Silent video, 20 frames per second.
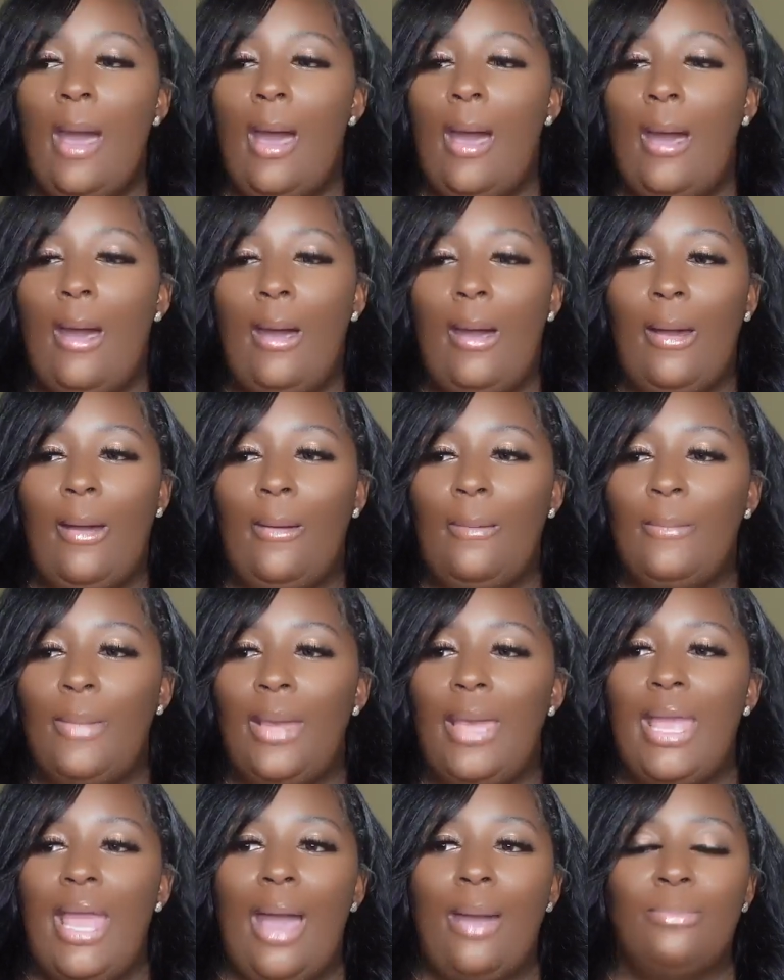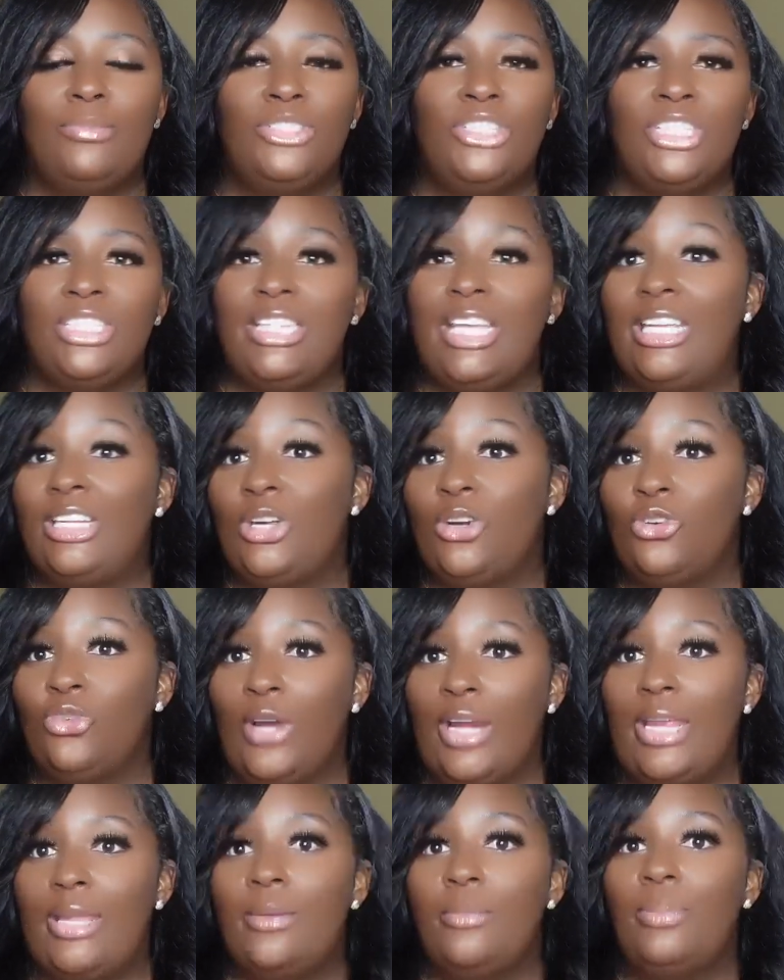I'm just in a
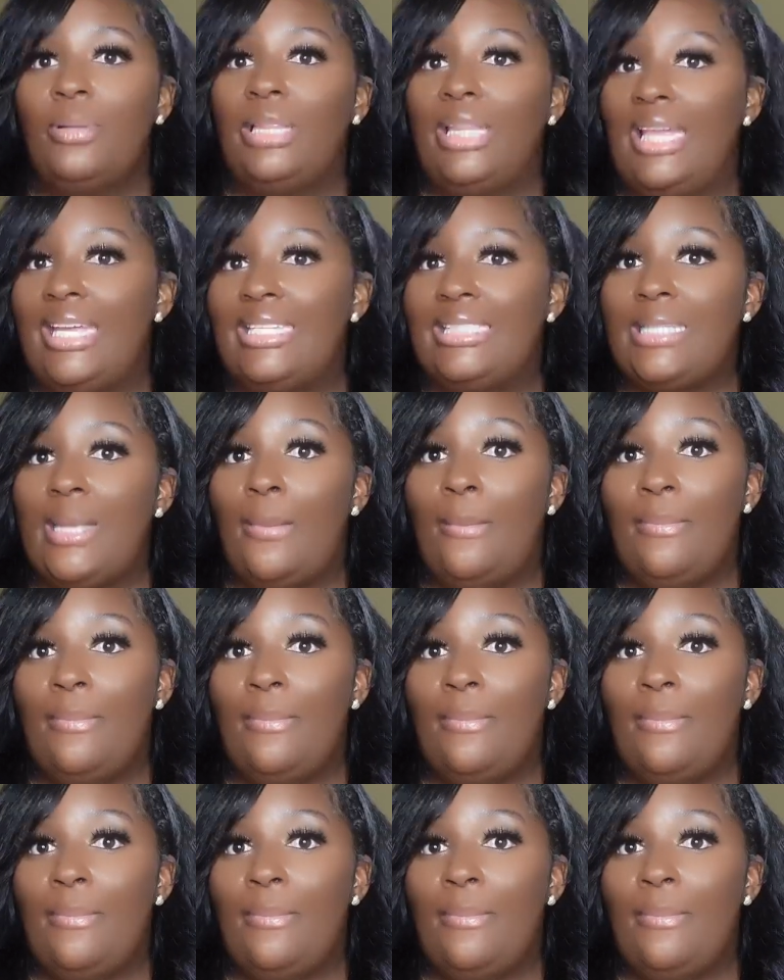great place